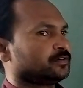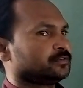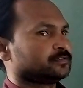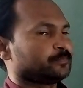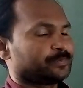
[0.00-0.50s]

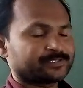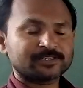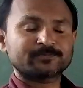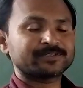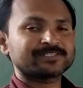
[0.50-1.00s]
the
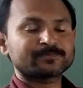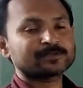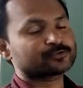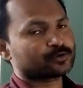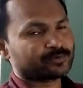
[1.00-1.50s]
basic
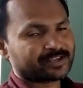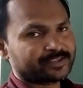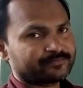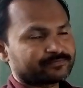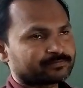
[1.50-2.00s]
principles of
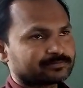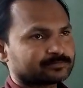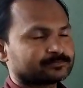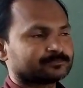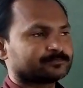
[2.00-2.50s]
life,
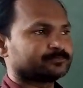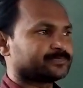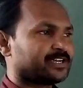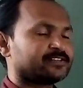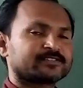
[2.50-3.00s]

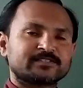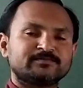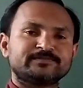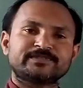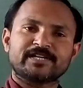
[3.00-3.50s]
then
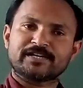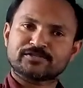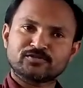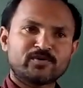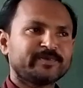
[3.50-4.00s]
some
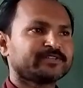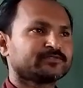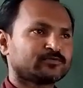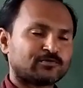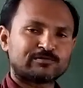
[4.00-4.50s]

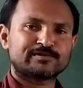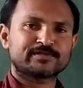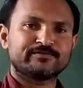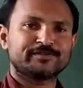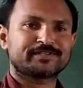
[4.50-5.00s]
taxonomic
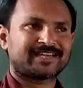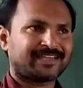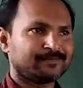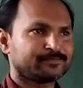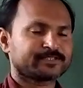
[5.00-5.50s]
tools which
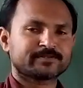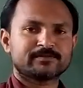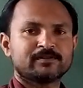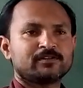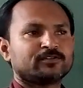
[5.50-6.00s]
helps
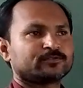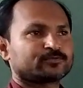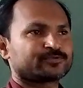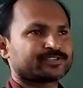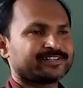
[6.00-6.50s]

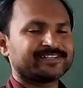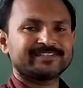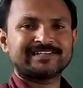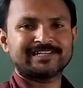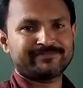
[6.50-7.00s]
to
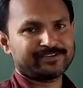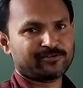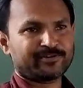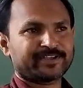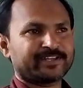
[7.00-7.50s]
study the
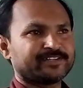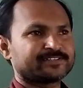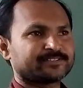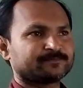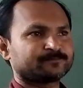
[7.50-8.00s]
living
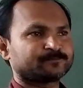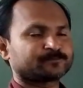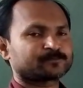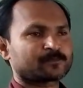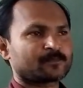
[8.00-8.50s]
organism.
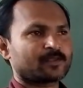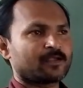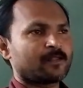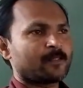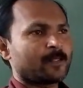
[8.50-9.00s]

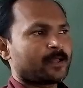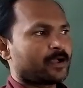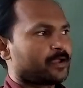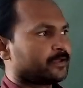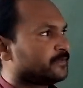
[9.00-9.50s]

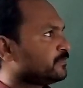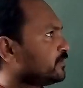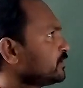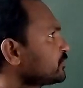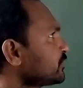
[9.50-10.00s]

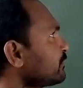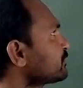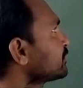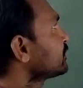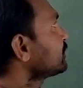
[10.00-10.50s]
In this
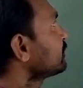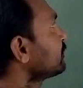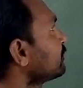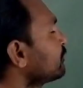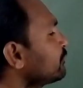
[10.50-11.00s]

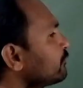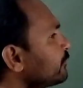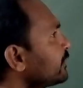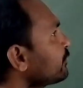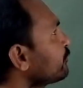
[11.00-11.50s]
chapter,
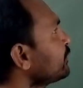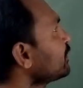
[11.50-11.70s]
we are going